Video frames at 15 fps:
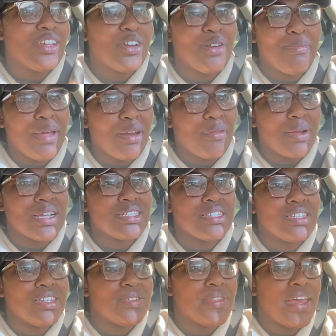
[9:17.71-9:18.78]
There are better ways
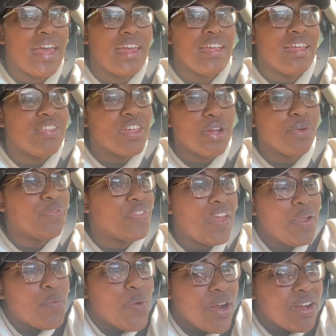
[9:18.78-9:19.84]
to do that. And
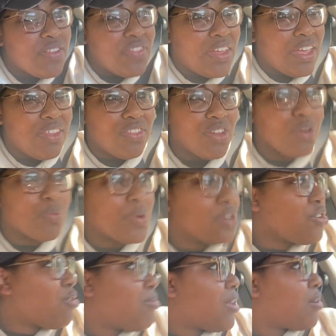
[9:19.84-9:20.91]
they weren't then. There were
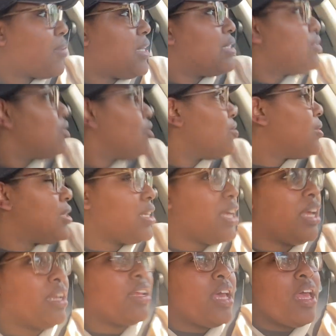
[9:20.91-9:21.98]
no better ways to do it
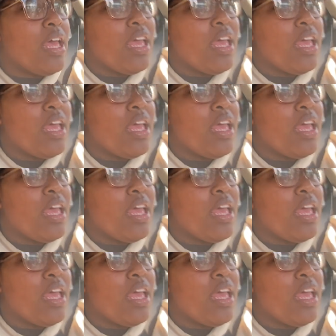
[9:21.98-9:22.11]
then.